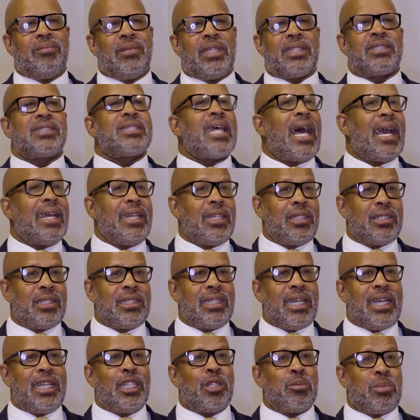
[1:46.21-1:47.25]
exciting
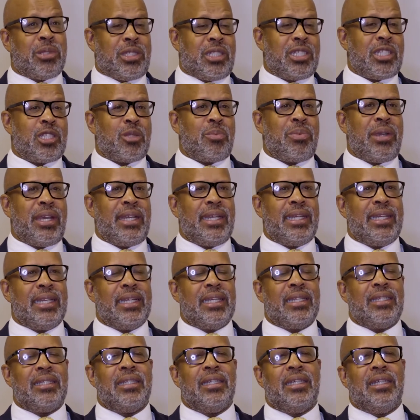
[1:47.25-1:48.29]
today to participate
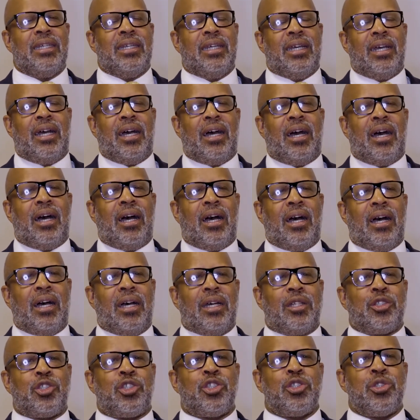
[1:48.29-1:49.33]
in,
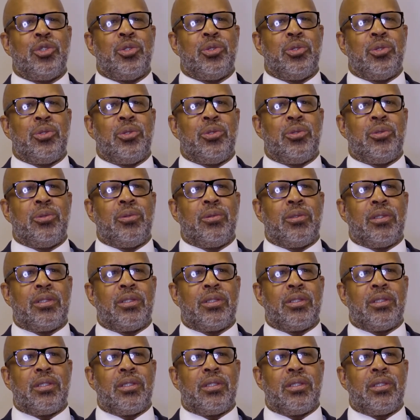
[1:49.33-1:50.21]
to